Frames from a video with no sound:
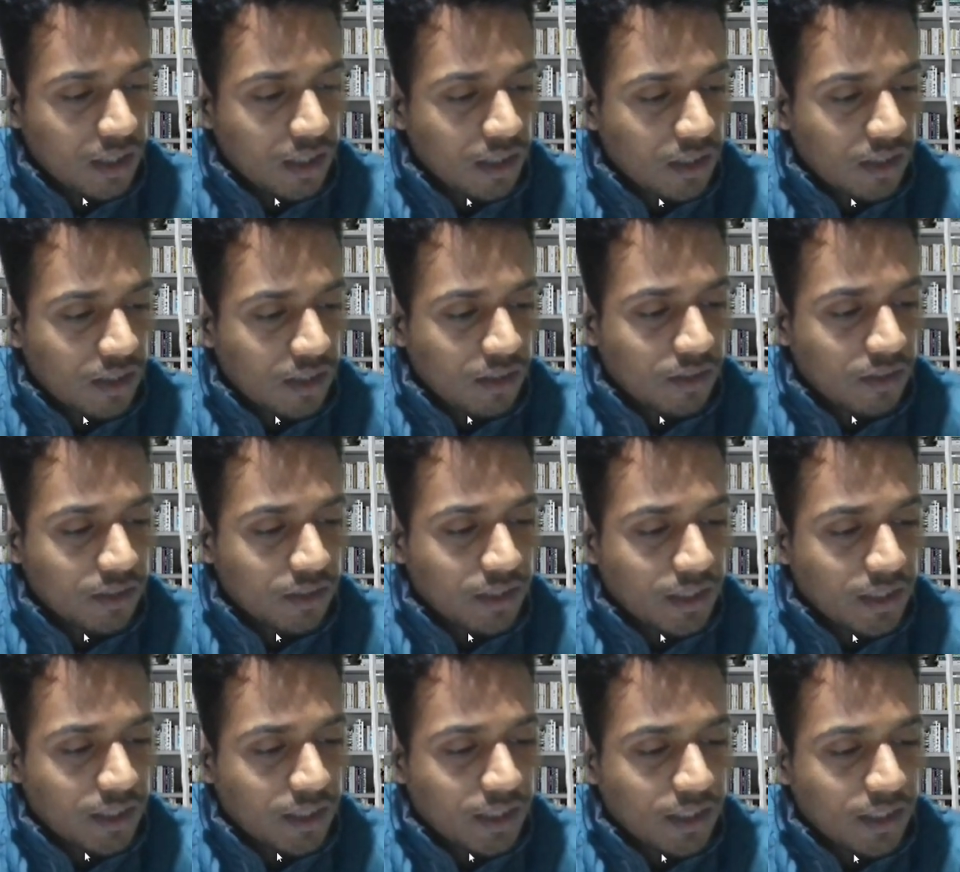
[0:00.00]

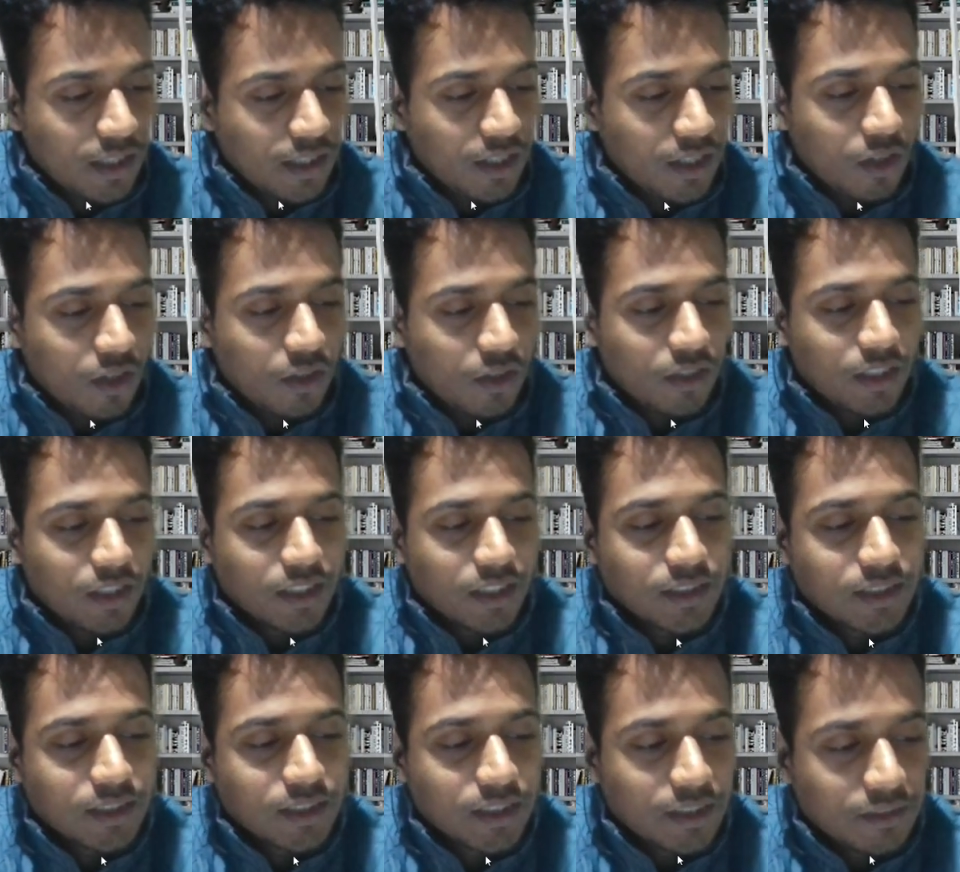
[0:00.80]
Okay. How does
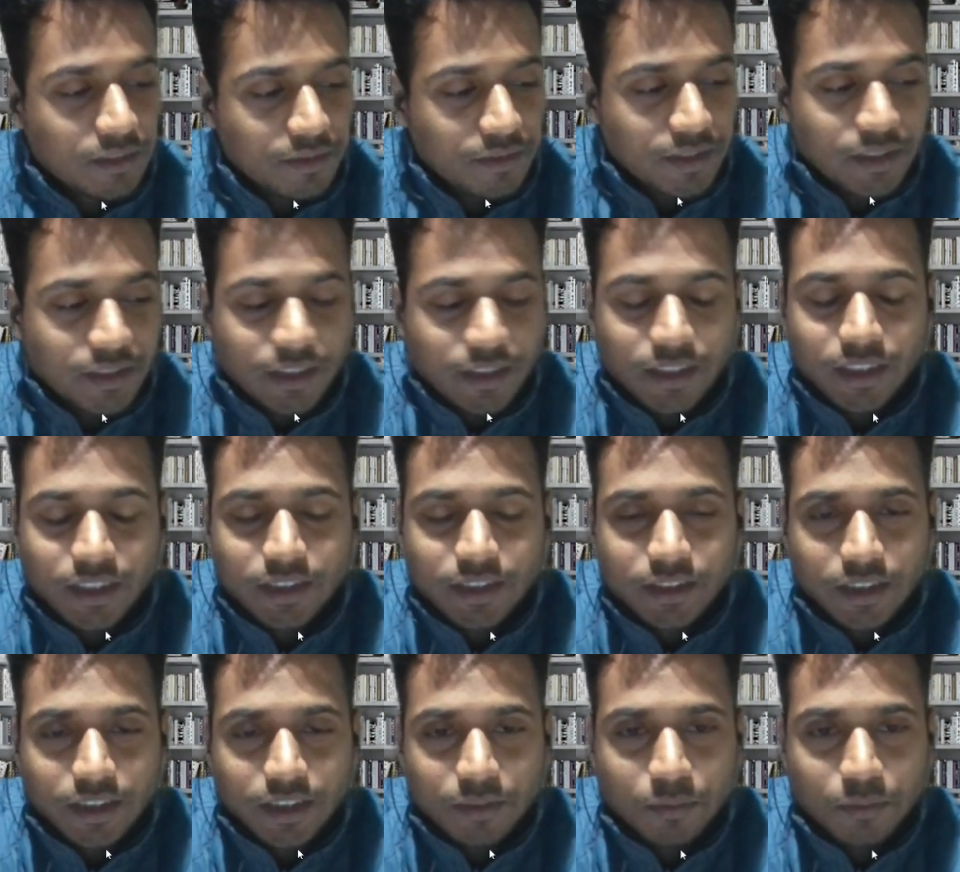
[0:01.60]
three-phase
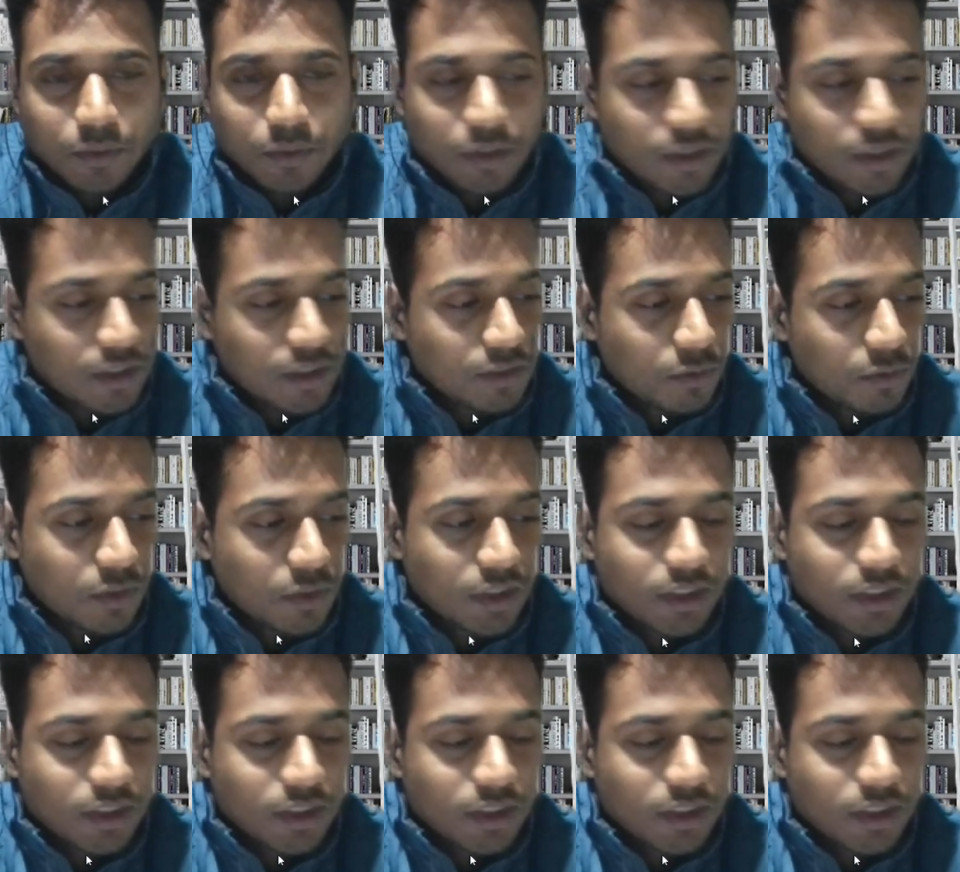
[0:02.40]
induction motor work?